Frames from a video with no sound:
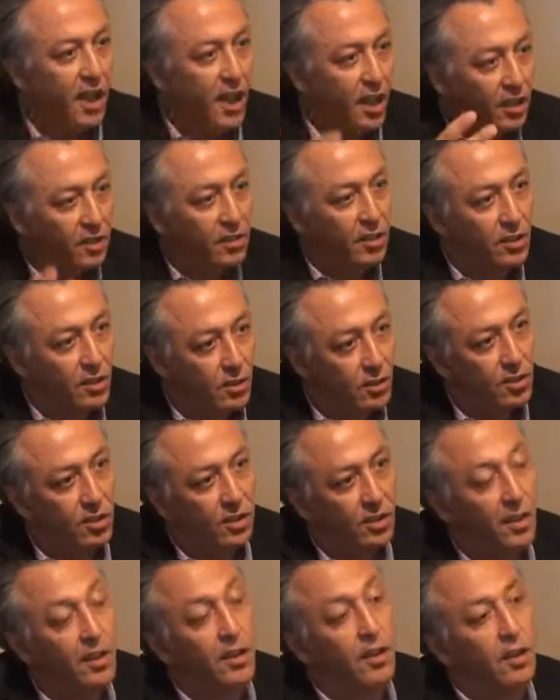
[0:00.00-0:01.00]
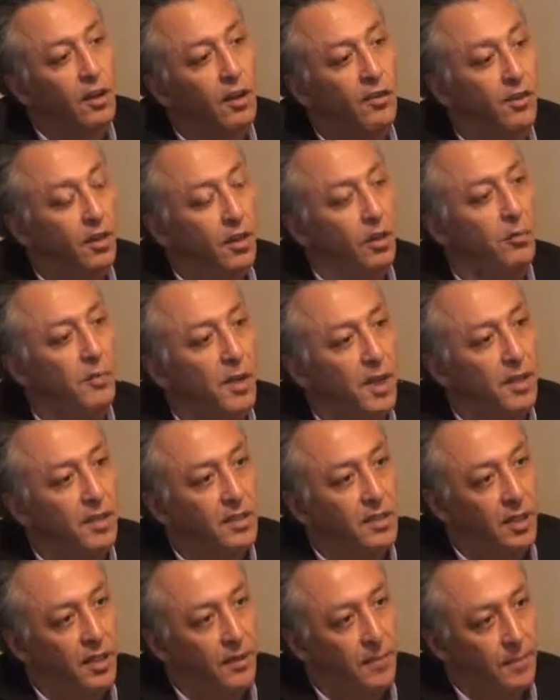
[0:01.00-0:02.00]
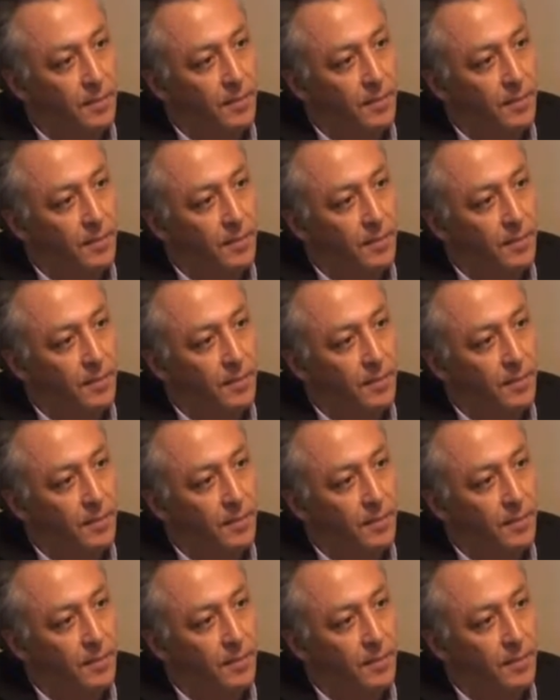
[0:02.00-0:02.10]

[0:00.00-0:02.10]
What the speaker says: heritage of humanity.